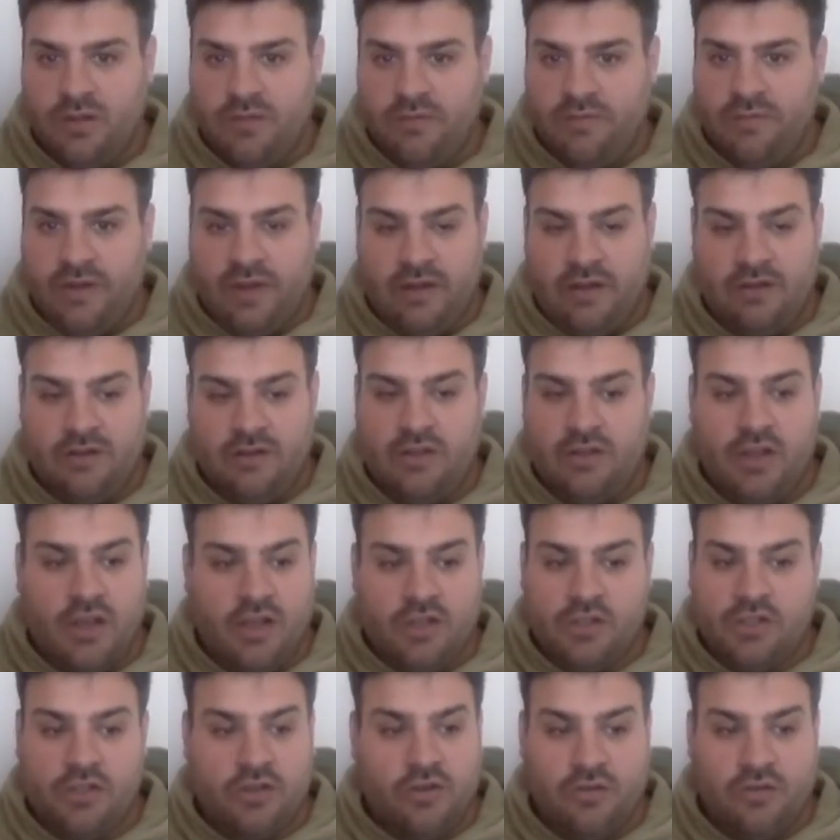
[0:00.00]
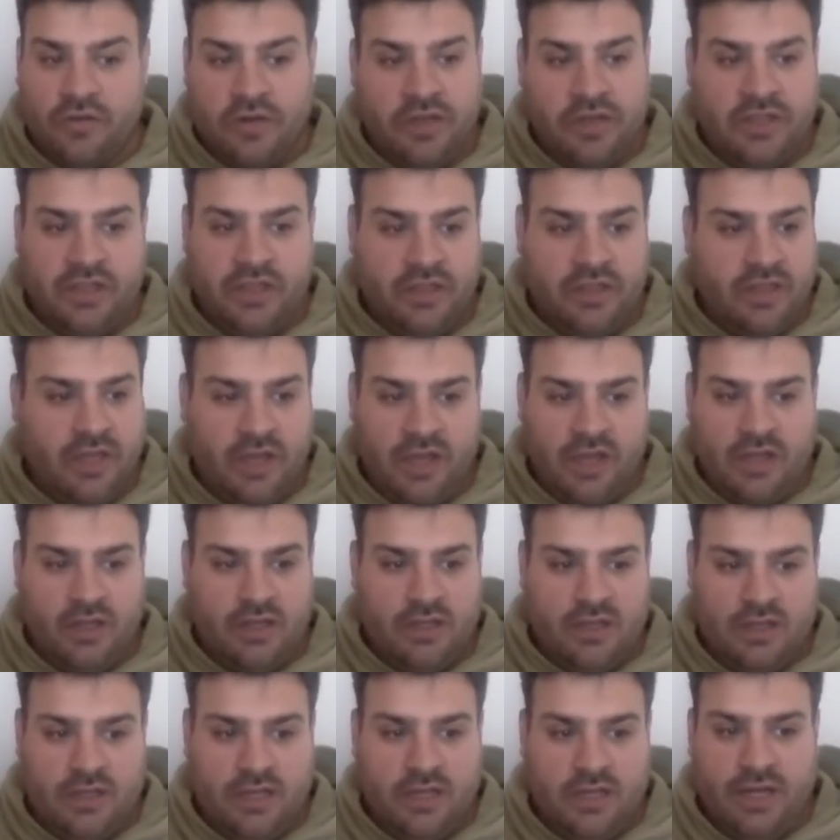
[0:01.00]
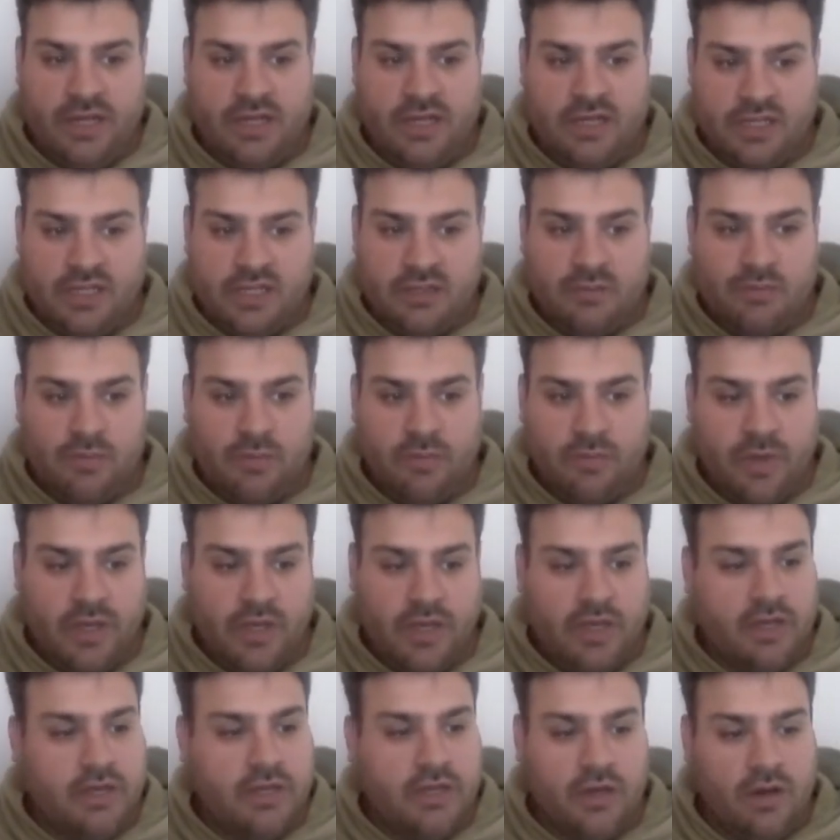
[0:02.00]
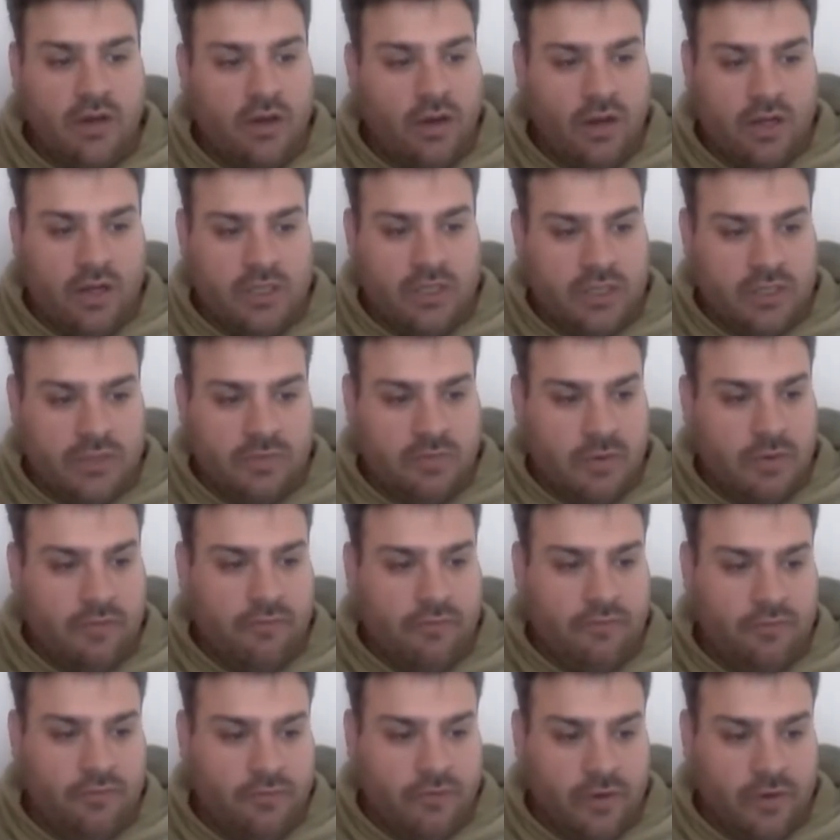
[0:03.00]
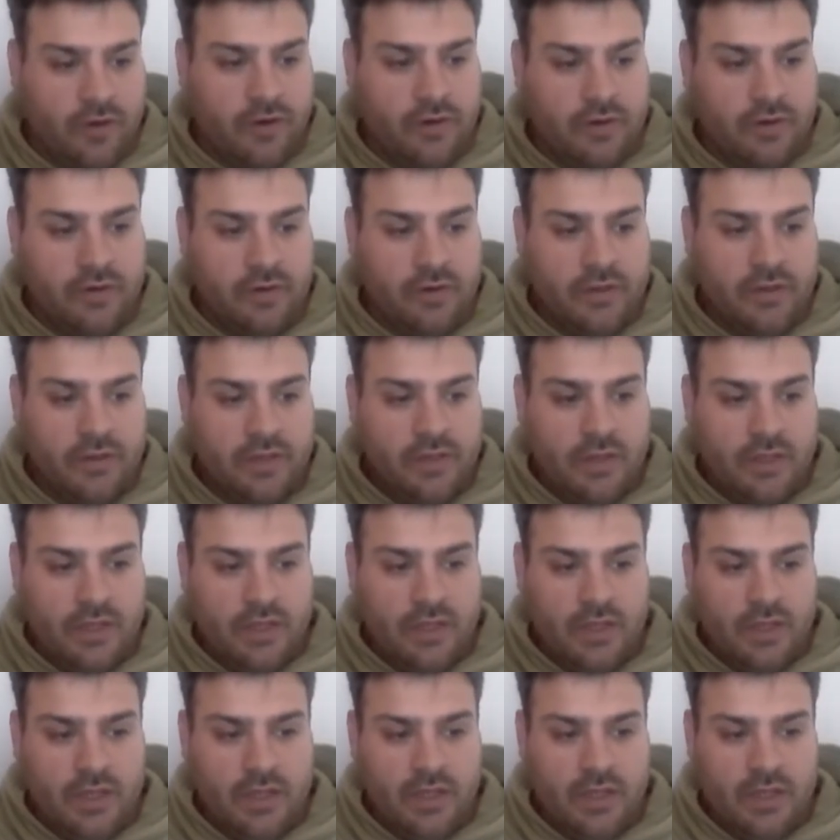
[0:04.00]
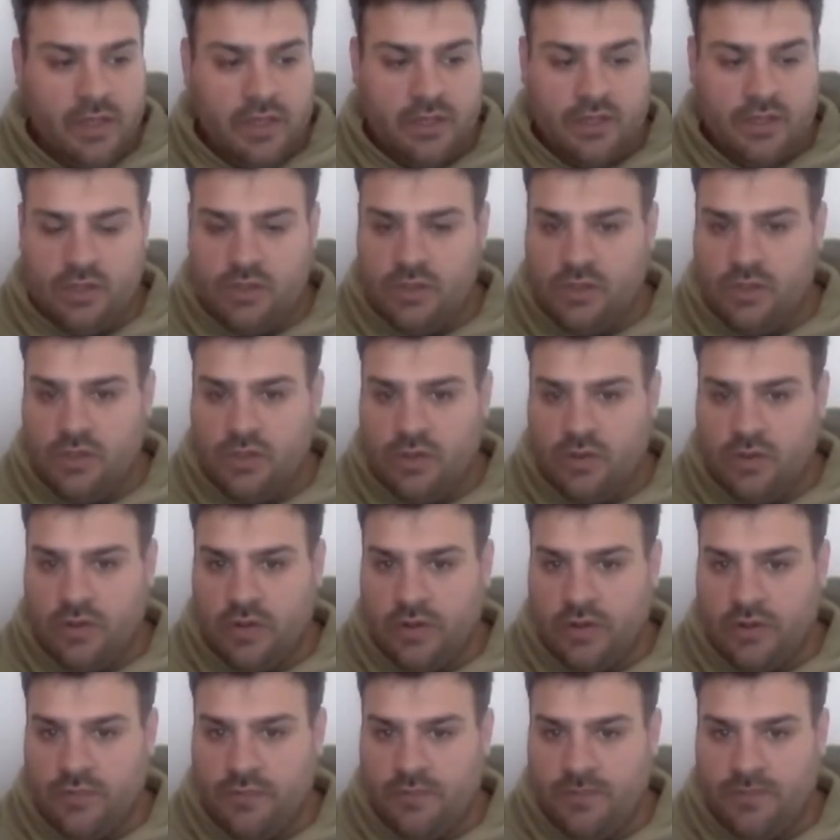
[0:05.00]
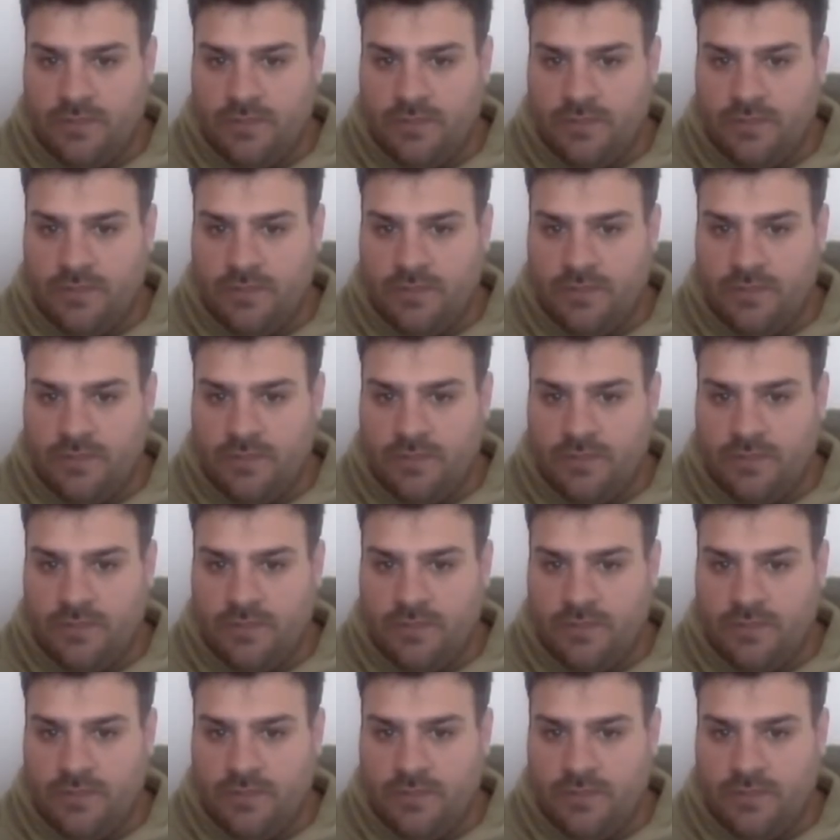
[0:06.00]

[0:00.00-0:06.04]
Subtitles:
found a story that connected with me, and I just went for it and saw it.